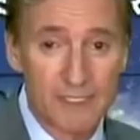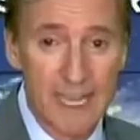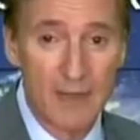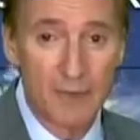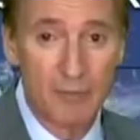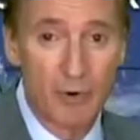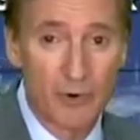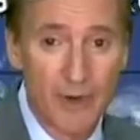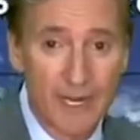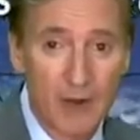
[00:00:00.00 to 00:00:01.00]
south of
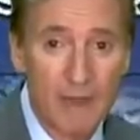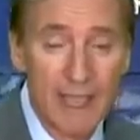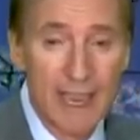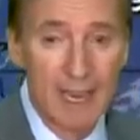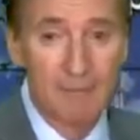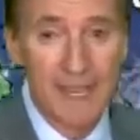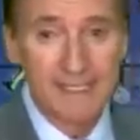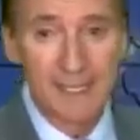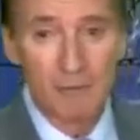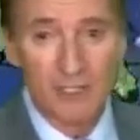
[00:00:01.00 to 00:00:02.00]
puerto rico it
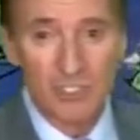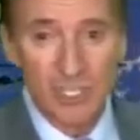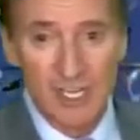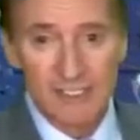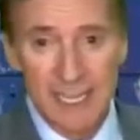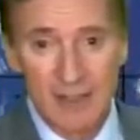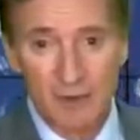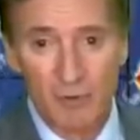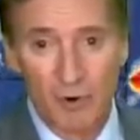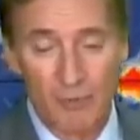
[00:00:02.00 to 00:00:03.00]
basically went just south
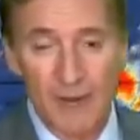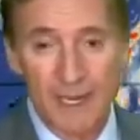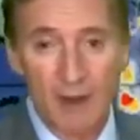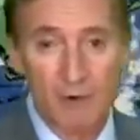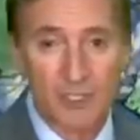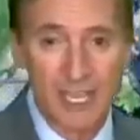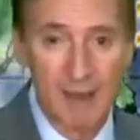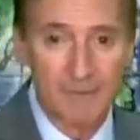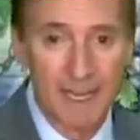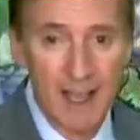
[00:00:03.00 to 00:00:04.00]
of puerto rico which
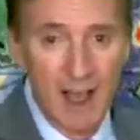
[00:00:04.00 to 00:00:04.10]
kept it